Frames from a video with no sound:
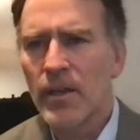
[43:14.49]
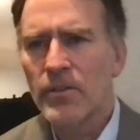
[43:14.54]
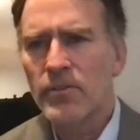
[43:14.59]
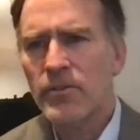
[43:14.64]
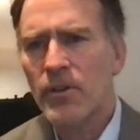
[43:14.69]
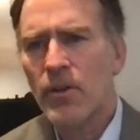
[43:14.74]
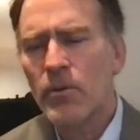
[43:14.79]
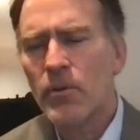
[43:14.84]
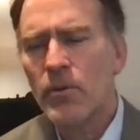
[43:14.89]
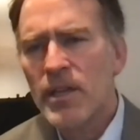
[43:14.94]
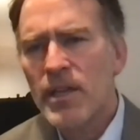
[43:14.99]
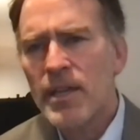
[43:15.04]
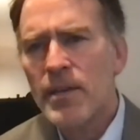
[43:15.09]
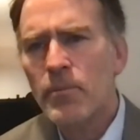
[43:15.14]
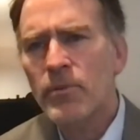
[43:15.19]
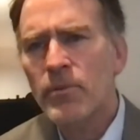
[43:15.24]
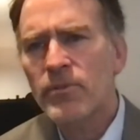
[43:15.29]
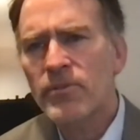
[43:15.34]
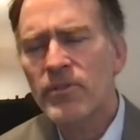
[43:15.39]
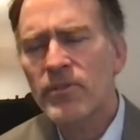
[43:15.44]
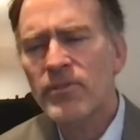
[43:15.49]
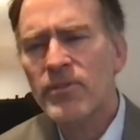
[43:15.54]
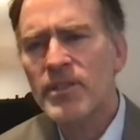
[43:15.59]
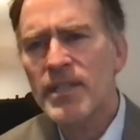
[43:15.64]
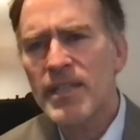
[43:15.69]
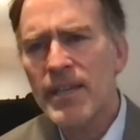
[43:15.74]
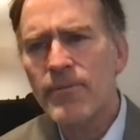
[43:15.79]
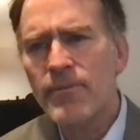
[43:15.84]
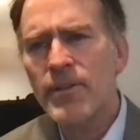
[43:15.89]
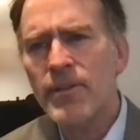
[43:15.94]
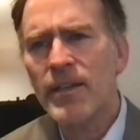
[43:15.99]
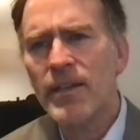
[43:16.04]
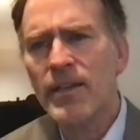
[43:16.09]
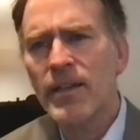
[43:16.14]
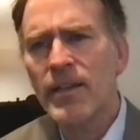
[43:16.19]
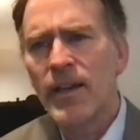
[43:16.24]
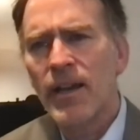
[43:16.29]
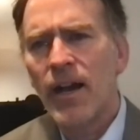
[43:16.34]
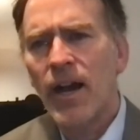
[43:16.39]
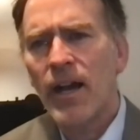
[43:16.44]
So he was just giving
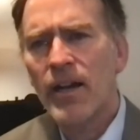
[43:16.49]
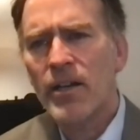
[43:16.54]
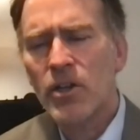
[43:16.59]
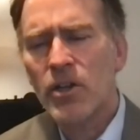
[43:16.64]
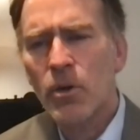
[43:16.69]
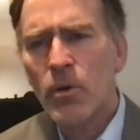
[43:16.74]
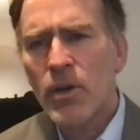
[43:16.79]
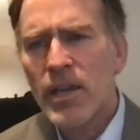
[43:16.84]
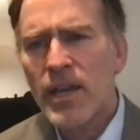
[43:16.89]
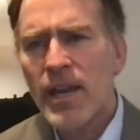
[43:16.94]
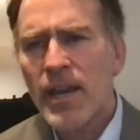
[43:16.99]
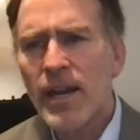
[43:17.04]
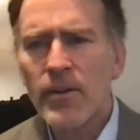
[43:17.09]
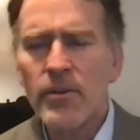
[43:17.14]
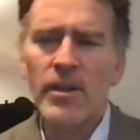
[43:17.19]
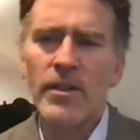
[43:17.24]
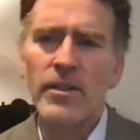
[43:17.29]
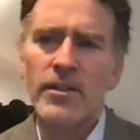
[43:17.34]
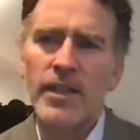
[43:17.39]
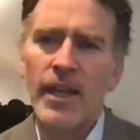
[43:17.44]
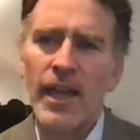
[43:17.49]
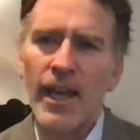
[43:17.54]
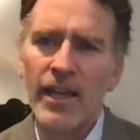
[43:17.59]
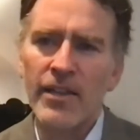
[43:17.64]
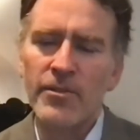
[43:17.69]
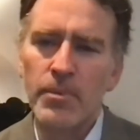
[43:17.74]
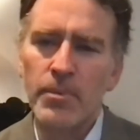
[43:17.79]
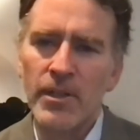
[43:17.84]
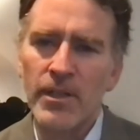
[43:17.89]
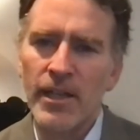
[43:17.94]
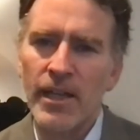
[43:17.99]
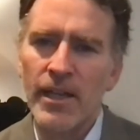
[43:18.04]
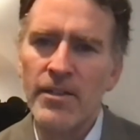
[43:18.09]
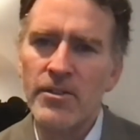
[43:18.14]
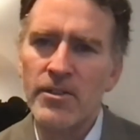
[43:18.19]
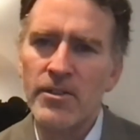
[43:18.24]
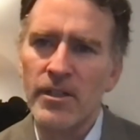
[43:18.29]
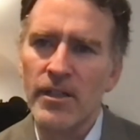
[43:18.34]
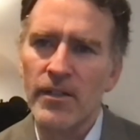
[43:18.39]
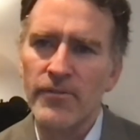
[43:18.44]
a coherent
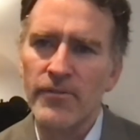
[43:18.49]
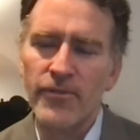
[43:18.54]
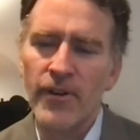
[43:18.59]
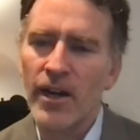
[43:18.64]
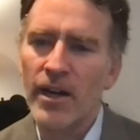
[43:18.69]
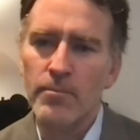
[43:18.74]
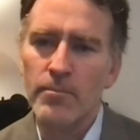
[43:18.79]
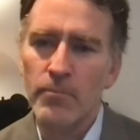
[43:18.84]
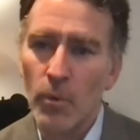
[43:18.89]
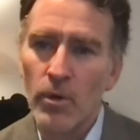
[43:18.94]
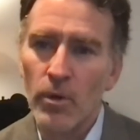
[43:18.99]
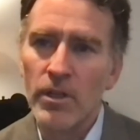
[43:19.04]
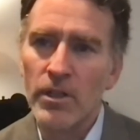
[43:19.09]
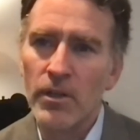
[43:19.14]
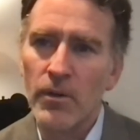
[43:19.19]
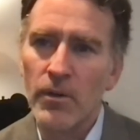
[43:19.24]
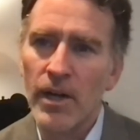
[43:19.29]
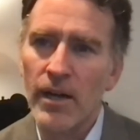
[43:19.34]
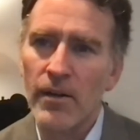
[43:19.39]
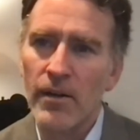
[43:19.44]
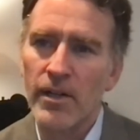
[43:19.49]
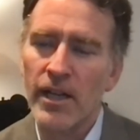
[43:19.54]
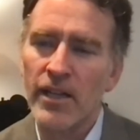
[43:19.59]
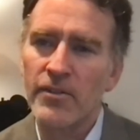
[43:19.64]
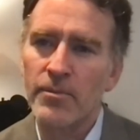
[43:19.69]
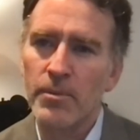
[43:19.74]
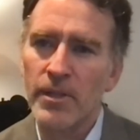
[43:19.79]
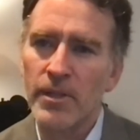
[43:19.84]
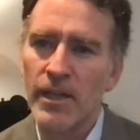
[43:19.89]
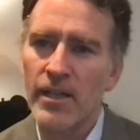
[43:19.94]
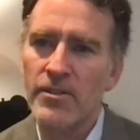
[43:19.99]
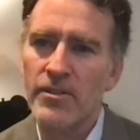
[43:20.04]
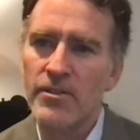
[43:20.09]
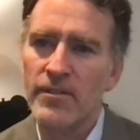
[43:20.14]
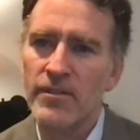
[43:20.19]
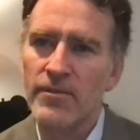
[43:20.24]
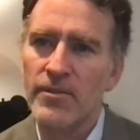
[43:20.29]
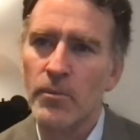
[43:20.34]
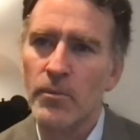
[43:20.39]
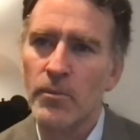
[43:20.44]
explanation, a far more coherent explanation
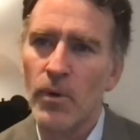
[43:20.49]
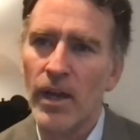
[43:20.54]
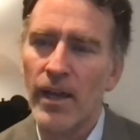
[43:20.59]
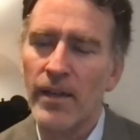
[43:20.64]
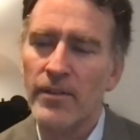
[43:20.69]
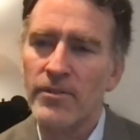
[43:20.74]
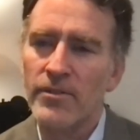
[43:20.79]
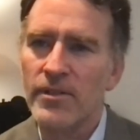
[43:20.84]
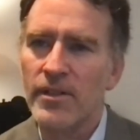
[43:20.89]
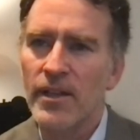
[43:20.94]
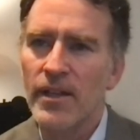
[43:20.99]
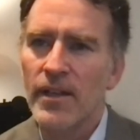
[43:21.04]
of the West